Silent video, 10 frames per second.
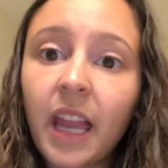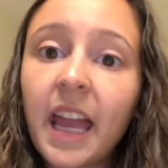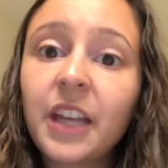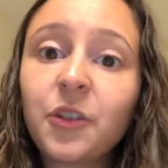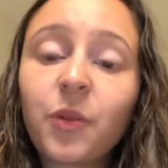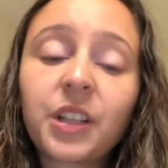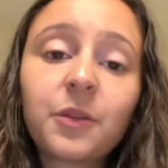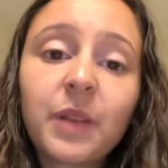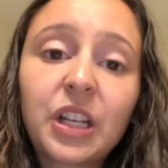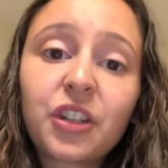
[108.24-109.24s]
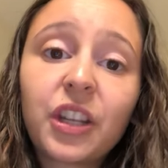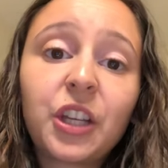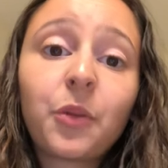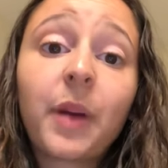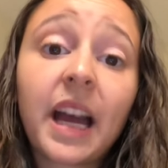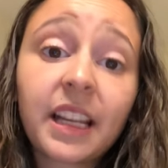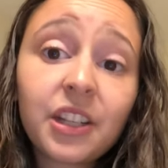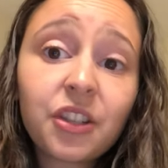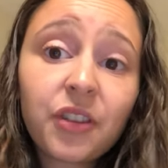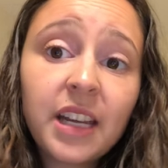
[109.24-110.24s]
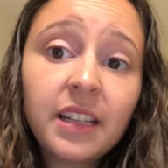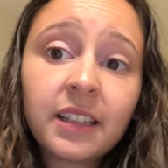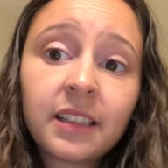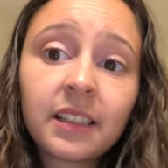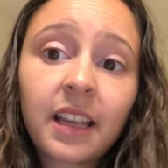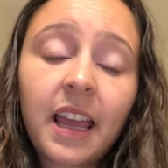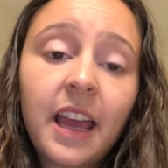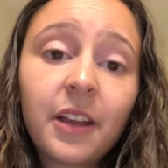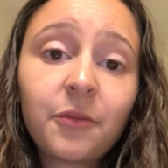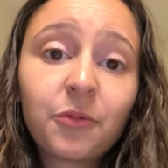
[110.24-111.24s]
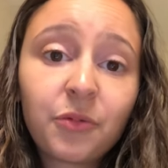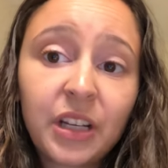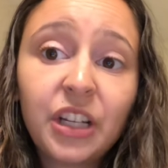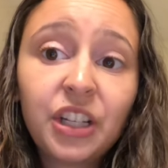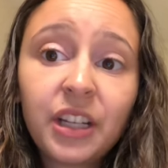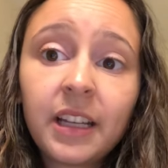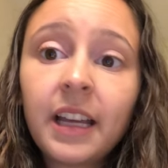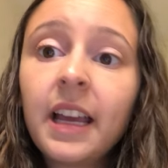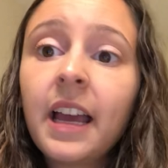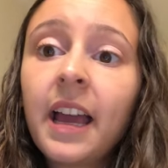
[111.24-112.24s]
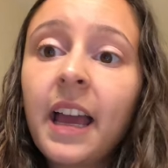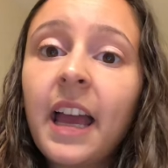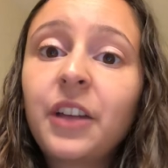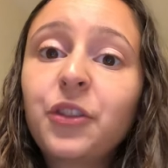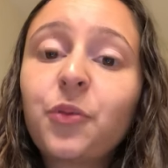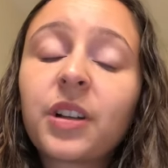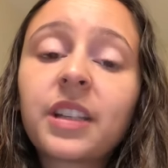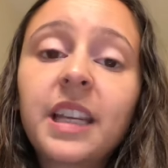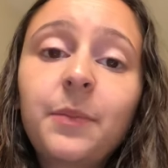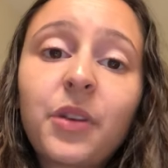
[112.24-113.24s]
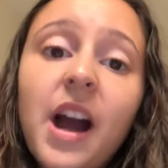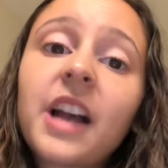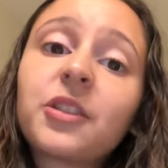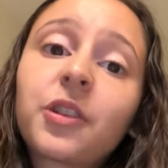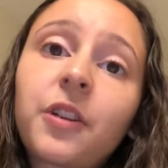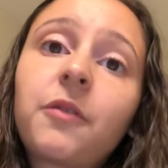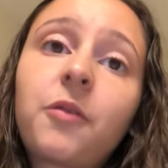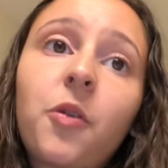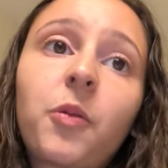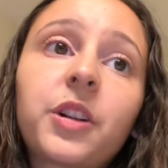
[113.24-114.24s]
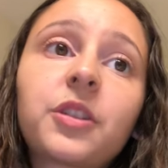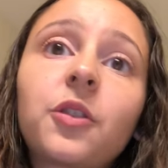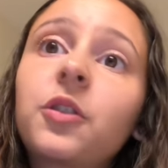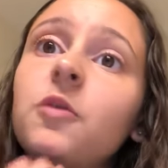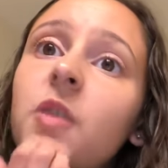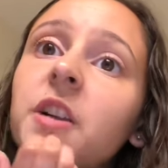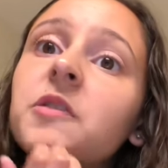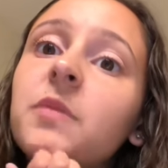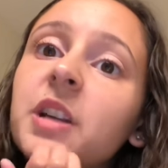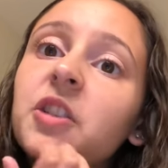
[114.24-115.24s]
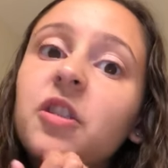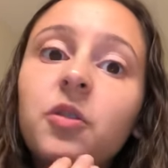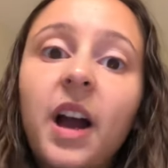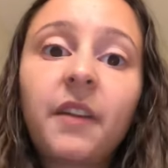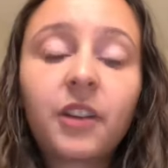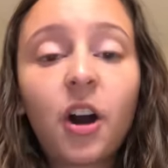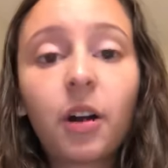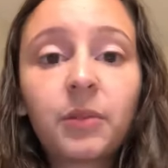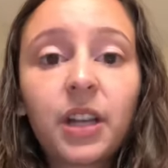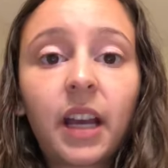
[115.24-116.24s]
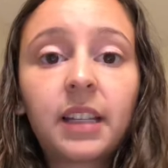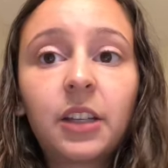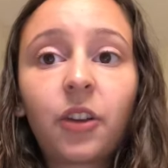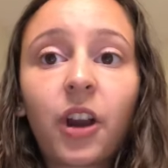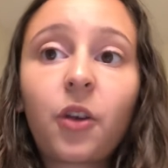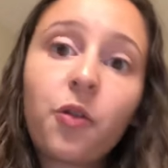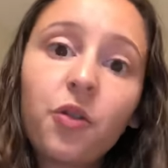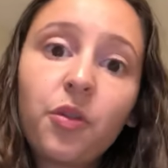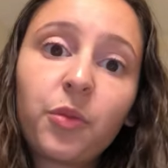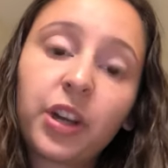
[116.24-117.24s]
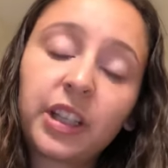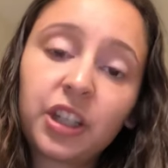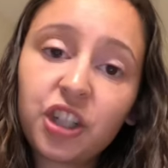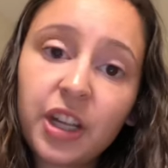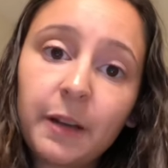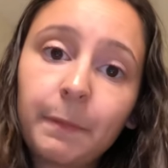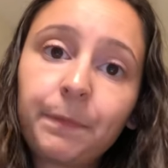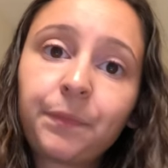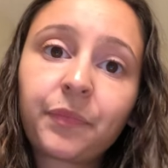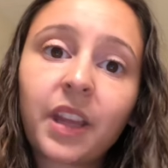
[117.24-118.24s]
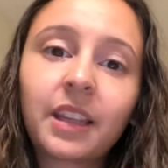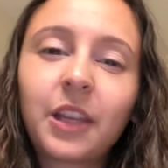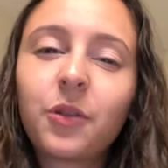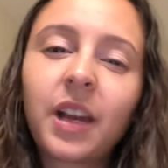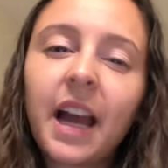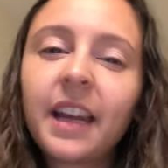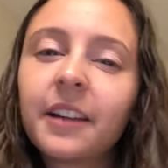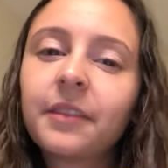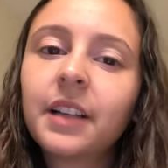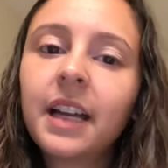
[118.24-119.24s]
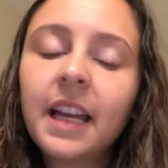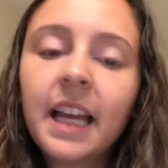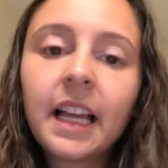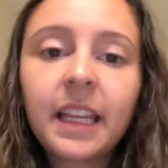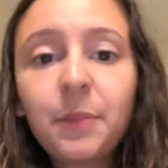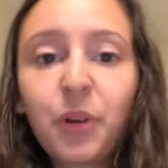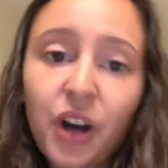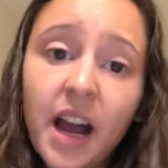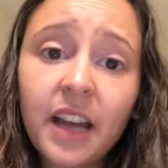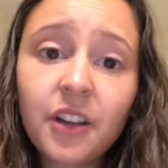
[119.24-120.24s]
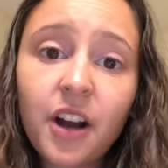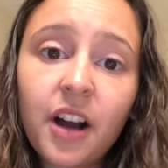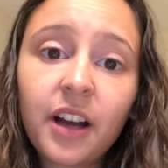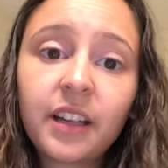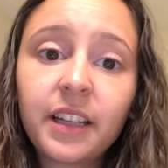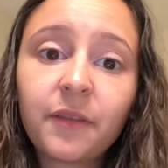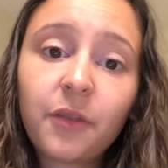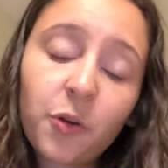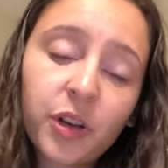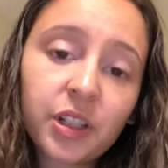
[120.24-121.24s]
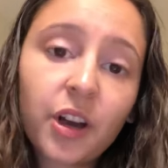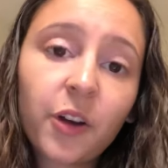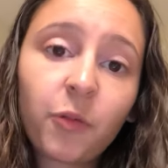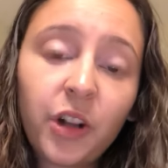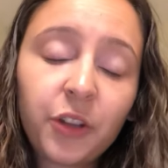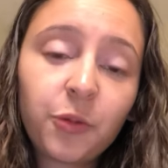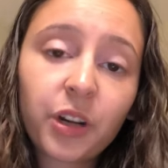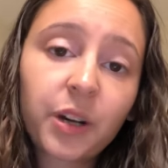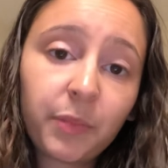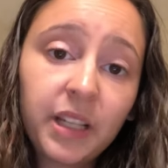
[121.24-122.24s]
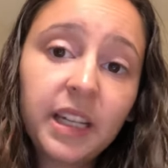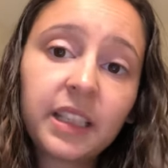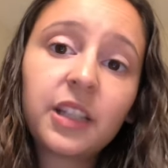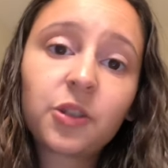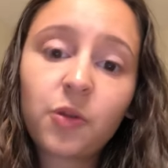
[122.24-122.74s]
and you want to make sure that your back is straight and ridged, and you want to keep your eyes looking forward. So you want to make sure you have an object either at home or at the gym that you can kind of keep your eye on and focus on while you are completing these